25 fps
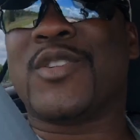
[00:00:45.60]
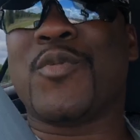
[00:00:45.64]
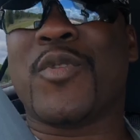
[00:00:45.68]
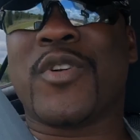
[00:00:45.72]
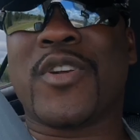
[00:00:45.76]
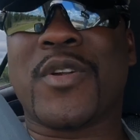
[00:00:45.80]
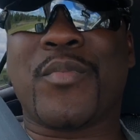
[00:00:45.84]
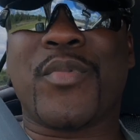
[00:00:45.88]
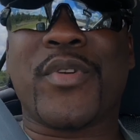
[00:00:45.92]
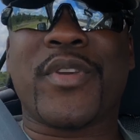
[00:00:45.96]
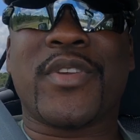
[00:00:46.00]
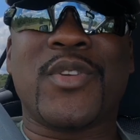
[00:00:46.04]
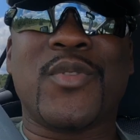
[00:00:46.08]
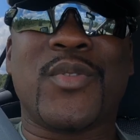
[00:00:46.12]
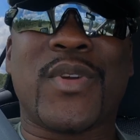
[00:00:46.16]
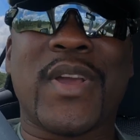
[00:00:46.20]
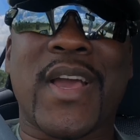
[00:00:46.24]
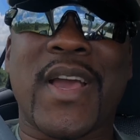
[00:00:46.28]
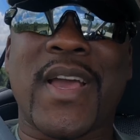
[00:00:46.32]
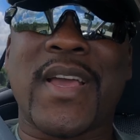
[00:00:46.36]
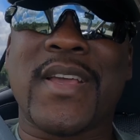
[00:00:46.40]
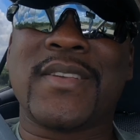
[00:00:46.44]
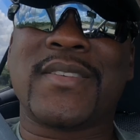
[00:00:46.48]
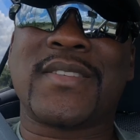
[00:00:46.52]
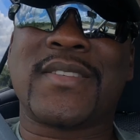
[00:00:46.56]
just want to bring you
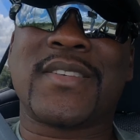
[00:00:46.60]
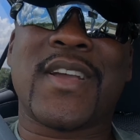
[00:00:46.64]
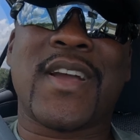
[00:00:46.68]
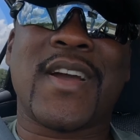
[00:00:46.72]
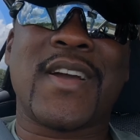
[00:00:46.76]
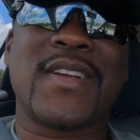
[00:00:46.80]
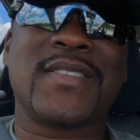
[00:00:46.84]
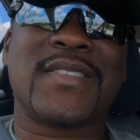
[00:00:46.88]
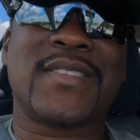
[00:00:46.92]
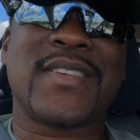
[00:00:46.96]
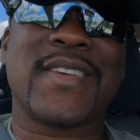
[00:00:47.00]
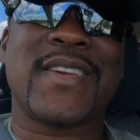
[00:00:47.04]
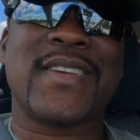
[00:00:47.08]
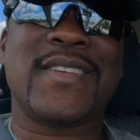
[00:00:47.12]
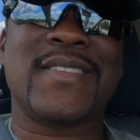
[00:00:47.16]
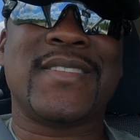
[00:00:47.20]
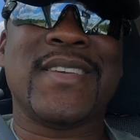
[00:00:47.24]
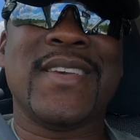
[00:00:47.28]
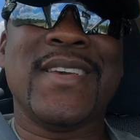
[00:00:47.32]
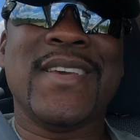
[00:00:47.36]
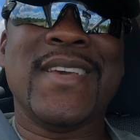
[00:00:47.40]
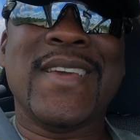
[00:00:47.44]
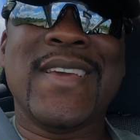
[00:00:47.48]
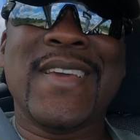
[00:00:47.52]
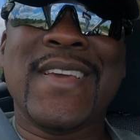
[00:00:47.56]
guys content,
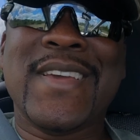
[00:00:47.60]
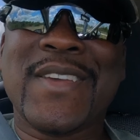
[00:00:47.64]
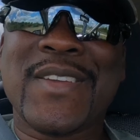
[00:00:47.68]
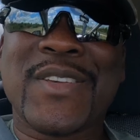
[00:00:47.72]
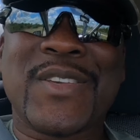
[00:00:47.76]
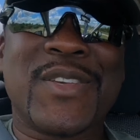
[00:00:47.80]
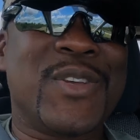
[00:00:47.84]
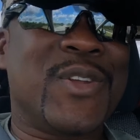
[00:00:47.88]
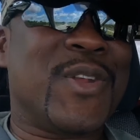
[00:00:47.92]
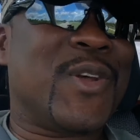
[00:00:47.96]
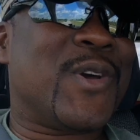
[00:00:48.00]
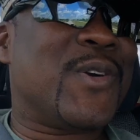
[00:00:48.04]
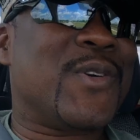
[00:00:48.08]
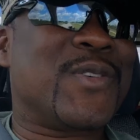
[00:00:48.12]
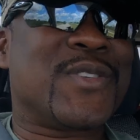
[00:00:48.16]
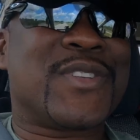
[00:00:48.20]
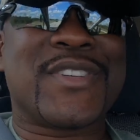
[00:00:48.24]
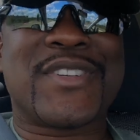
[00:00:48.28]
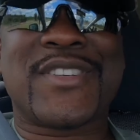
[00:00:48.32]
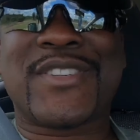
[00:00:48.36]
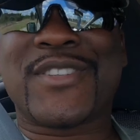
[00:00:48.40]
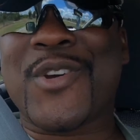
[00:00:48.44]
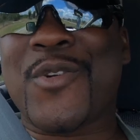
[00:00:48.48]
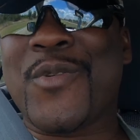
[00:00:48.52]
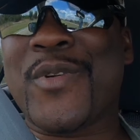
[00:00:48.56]
you know,
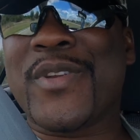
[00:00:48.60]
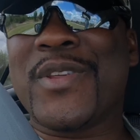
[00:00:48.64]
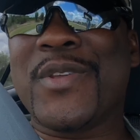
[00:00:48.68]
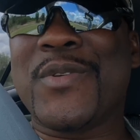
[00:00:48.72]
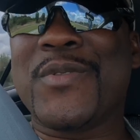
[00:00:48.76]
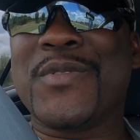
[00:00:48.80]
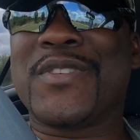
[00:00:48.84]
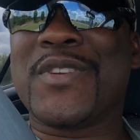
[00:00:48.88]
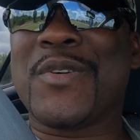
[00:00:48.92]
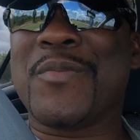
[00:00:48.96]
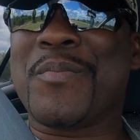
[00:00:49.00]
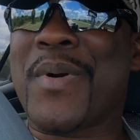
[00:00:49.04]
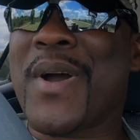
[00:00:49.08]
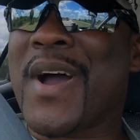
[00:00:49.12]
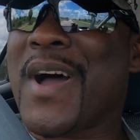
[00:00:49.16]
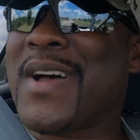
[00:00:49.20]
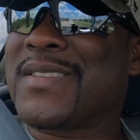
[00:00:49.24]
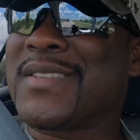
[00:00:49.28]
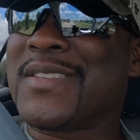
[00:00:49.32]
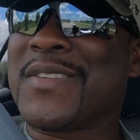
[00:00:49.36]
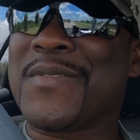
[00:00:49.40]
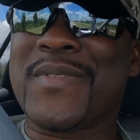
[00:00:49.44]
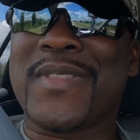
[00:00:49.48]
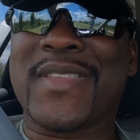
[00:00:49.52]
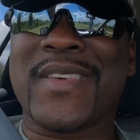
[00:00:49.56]
just showing you some
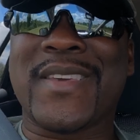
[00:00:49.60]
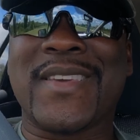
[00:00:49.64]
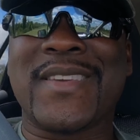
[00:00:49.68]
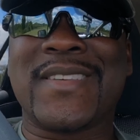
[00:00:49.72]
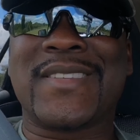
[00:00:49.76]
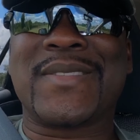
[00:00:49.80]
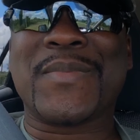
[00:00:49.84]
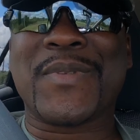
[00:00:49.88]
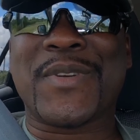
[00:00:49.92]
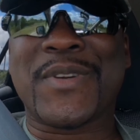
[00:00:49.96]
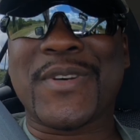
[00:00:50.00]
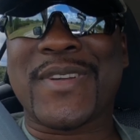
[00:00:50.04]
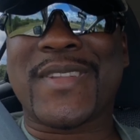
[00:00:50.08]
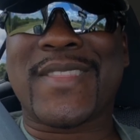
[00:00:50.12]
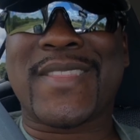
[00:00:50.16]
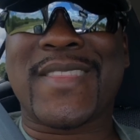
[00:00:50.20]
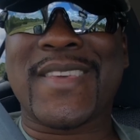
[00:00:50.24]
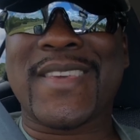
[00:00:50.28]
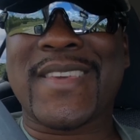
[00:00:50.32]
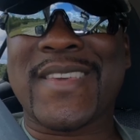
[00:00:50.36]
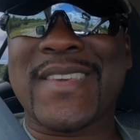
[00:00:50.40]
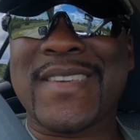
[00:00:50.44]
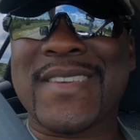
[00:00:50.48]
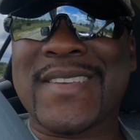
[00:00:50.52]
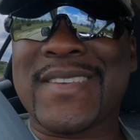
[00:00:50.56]
positive things, good
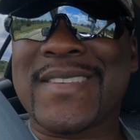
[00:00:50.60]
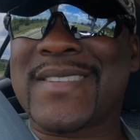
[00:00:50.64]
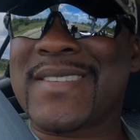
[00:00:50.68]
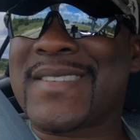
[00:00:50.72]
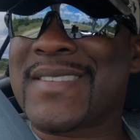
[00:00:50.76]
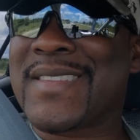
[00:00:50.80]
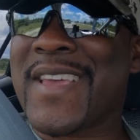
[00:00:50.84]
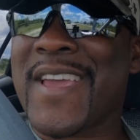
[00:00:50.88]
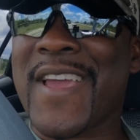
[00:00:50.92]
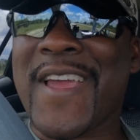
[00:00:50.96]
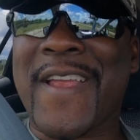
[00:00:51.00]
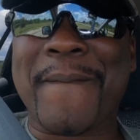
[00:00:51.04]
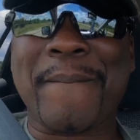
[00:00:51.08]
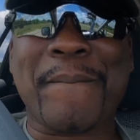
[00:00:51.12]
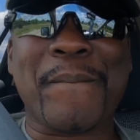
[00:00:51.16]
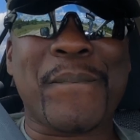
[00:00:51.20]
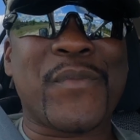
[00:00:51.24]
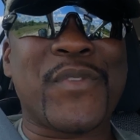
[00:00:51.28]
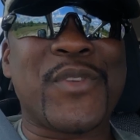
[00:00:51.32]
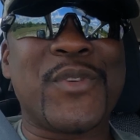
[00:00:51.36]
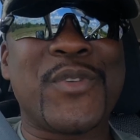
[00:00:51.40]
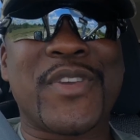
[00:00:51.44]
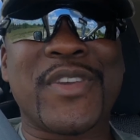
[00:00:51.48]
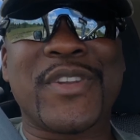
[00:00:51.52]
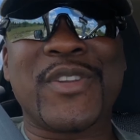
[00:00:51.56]
things that
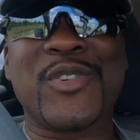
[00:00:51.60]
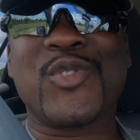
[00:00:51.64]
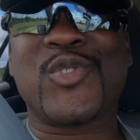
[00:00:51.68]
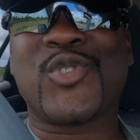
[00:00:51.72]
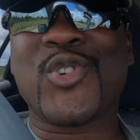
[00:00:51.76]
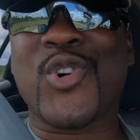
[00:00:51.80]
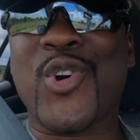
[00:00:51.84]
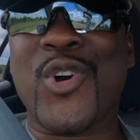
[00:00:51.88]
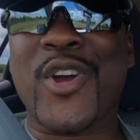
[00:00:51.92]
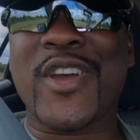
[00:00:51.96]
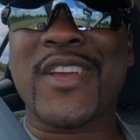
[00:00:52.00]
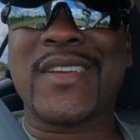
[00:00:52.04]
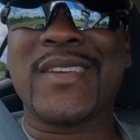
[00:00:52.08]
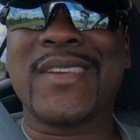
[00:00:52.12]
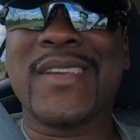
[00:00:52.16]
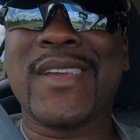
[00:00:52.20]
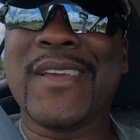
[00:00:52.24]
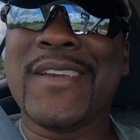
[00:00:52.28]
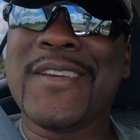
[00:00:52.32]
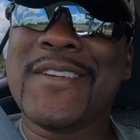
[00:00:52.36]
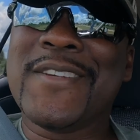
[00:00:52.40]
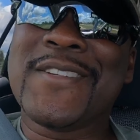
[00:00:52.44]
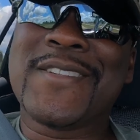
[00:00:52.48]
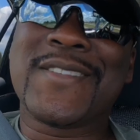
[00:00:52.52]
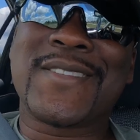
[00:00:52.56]
you can enjoy,
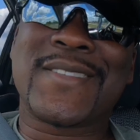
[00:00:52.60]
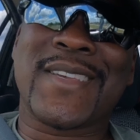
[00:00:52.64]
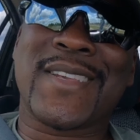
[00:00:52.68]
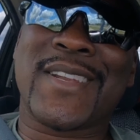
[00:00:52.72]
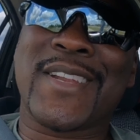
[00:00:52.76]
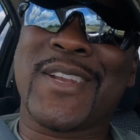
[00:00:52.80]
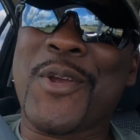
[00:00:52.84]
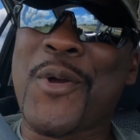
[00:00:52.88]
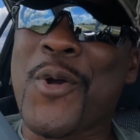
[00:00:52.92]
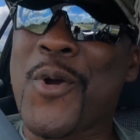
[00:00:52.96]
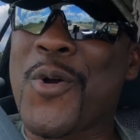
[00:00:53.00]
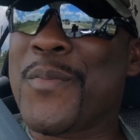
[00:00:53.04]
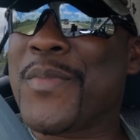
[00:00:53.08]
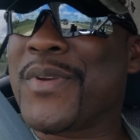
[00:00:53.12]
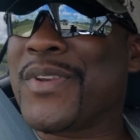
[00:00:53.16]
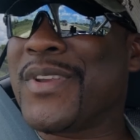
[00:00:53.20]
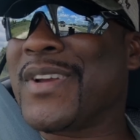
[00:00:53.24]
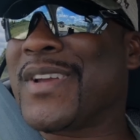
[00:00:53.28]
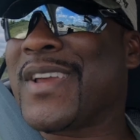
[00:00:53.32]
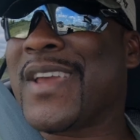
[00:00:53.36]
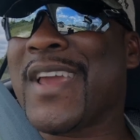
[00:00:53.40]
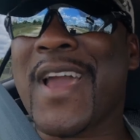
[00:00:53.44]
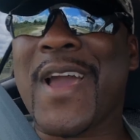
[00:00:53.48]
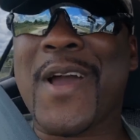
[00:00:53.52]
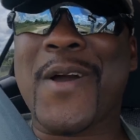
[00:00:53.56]
sit at home on
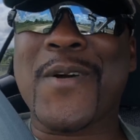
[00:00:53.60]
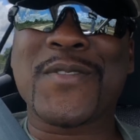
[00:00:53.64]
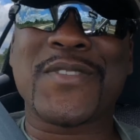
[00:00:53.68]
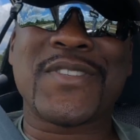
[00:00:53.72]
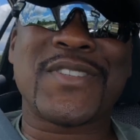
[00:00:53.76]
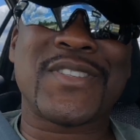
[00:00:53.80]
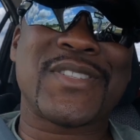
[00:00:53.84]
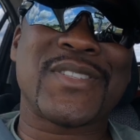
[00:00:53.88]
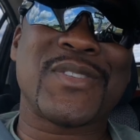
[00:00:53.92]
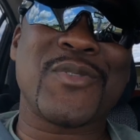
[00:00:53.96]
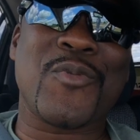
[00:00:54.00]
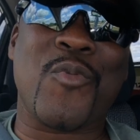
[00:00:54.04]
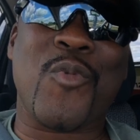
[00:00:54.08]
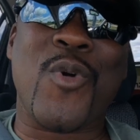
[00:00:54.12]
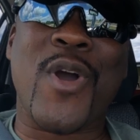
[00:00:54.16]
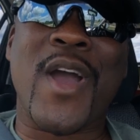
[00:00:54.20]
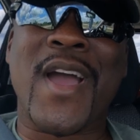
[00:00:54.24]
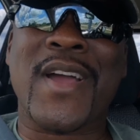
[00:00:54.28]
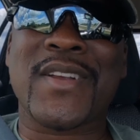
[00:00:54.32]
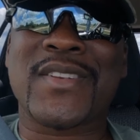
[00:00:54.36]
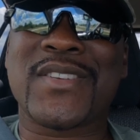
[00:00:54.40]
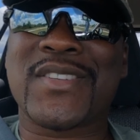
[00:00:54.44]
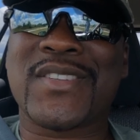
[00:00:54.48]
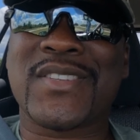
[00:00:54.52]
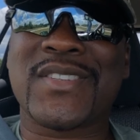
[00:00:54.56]
your couch,
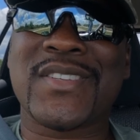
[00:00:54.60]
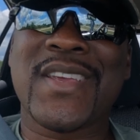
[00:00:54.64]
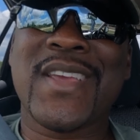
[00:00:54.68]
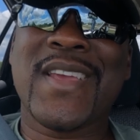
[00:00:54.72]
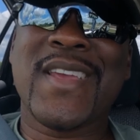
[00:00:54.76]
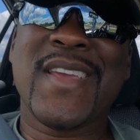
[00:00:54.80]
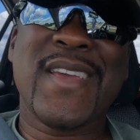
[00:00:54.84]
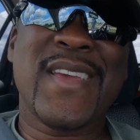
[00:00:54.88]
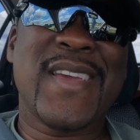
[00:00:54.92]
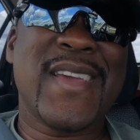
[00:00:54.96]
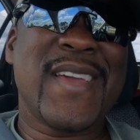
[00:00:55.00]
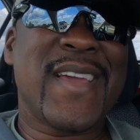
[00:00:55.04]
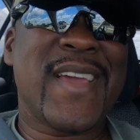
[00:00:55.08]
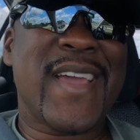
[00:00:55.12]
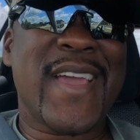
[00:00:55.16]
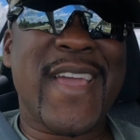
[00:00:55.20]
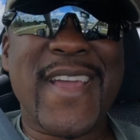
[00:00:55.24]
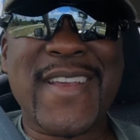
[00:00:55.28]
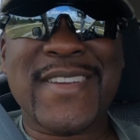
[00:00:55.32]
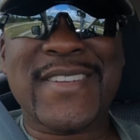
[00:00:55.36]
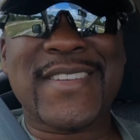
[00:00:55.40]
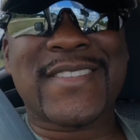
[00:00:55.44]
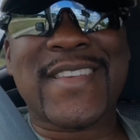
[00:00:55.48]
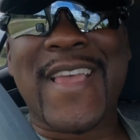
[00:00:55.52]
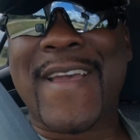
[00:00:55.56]
watch,
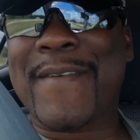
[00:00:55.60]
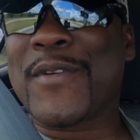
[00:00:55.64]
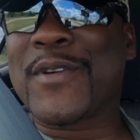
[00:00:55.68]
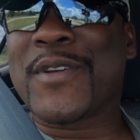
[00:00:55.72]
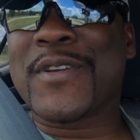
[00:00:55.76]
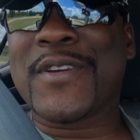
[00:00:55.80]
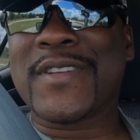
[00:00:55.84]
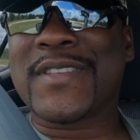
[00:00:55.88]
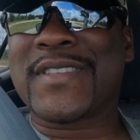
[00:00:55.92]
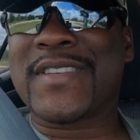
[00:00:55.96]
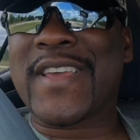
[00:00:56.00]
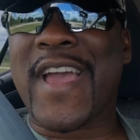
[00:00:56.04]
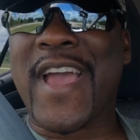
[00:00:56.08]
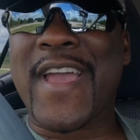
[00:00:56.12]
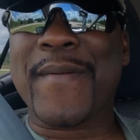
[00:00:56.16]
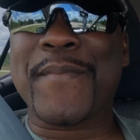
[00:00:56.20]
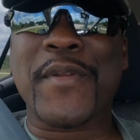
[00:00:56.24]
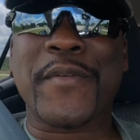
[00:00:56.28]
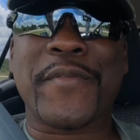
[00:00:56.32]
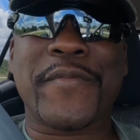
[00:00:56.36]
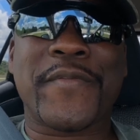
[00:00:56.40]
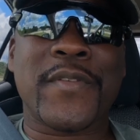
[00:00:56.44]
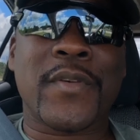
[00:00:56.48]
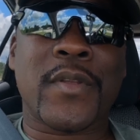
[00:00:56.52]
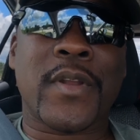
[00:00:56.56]
and just have a good time
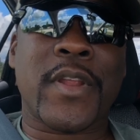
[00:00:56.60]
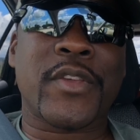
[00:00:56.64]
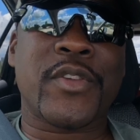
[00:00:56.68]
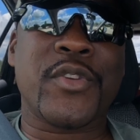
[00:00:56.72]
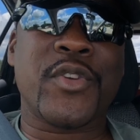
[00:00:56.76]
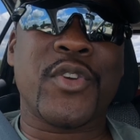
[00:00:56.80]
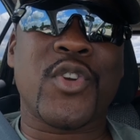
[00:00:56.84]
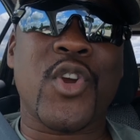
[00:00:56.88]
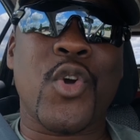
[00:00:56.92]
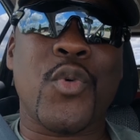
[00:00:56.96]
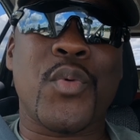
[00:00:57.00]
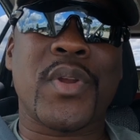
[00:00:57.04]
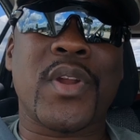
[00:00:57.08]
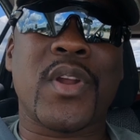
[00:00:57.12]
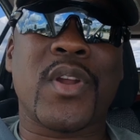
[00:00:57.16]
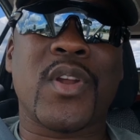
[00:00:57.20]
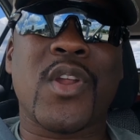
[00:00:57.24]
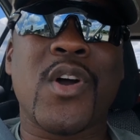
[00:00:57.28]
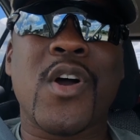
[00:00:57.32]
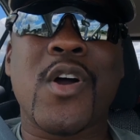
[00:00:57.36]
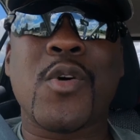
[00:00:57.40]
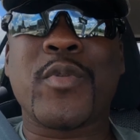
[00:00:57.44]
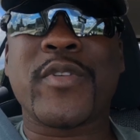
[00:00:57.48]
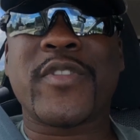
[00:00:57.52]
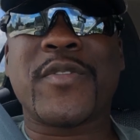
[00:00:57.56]
and feel like you're going
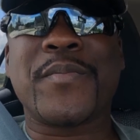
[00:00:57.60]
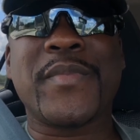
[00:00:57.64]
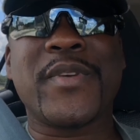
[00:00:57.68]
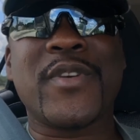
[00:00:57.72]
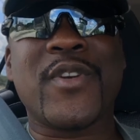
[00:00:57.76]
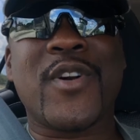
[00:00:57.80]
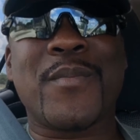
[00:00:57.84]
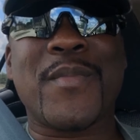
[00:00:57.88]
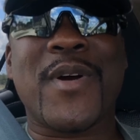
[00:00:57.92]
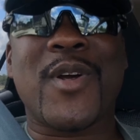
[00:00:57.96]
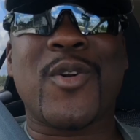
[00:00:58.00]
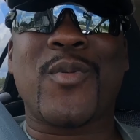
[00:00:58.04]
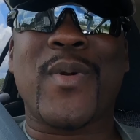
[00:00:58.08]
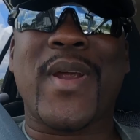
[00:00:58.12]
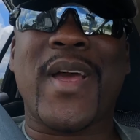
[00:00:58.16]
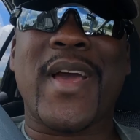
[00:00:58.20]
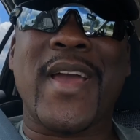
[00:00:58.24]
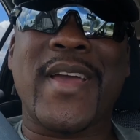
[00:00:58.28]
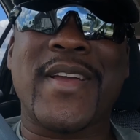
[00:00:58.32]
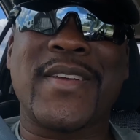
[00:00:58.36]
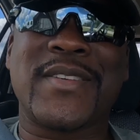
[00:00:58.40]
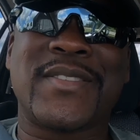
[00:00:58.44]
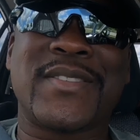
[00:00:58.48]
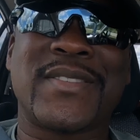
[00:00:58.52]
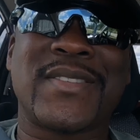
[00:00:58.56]
along with me on my
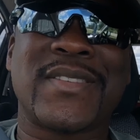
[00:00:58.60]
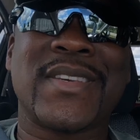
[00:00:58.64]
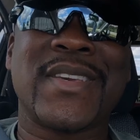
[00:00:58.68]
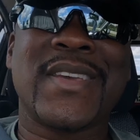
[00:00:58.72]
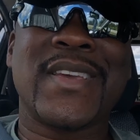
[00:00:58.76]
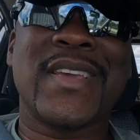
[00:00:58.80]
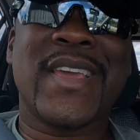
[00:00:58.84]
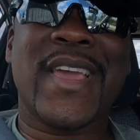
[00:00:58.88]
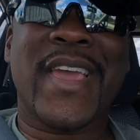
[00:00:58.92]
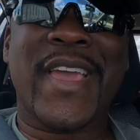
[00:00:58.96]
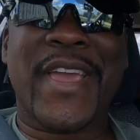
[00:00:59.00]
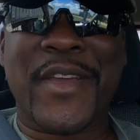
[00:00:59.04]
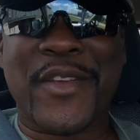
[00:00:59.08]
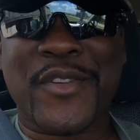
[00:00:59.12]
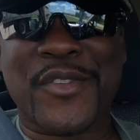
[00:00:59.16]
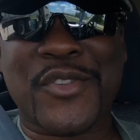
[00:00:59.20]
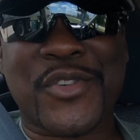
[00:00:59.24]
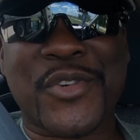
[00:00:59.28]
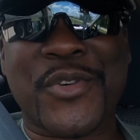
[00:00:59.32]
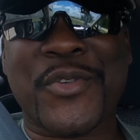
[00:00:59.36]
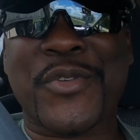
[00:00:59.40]
rides and